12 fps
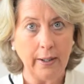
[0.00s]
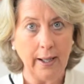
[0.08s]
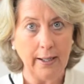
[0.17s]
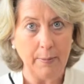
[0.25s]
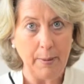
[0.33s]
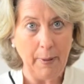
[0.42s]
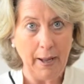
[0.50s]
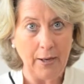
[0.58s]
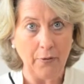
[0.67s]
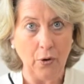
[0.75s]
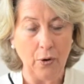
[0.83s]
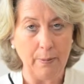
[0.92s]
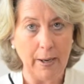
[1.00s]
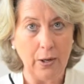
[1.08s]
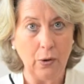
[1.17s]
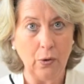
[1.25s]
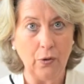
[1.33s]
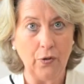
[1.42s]
can be paid for her
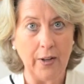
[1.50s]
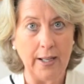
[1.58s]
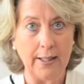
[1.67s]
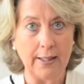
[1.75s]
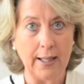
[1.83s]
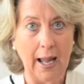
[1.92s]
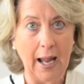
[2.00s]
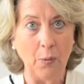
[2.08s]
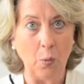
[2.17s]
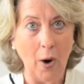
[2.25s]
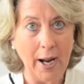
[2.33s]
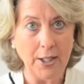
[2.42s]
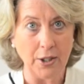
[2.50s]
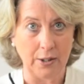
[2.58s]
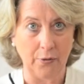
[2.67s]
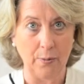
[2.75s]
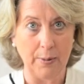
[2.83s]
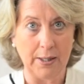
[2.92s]
medical fees and wages
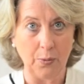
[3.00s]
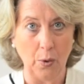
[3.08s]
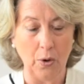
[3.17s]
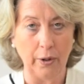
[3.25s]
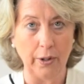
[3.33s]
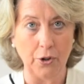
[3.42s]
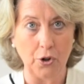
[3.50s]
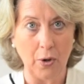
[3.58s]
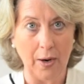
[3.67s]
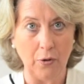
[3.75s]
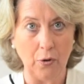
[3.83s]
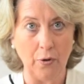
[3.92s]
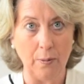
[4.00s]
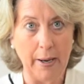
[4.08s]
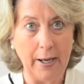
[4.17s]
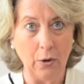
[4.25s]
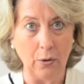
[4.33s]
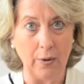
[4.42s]
for missed work and travel for
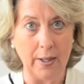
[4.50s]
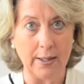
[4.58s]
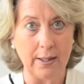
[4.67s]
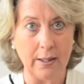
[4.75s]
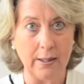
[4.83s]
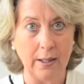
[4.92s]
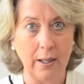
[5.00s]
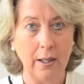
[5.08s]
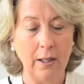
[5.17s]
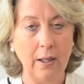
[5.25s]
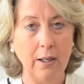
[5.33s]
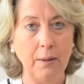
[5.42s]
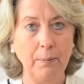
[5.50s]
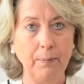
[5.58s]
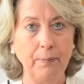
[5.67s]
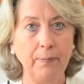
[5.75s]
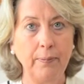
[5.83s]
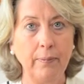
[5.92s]
medical reasons,
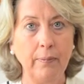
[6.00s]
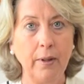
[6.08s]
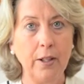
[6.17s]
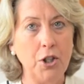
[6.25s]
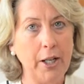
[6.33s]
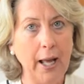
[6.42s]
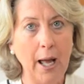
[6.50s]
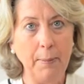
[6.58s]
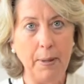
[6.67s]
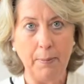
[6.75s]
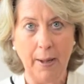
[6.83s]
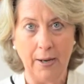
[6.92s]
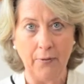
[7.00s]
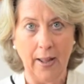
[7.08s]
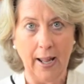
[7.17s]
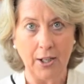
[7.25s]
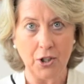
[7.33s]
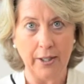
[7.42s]
she can't be paid for
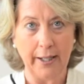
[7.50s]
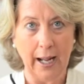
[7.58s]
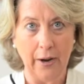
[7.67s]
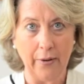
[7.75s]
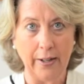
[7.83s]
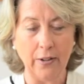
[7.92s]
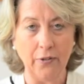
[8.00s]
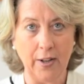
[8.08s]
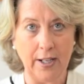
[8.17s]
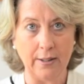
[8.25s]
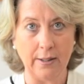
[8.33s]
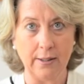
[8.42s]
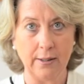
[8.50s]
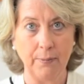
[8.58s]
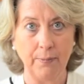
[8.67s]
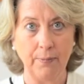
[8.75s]
actually carrying the fetus.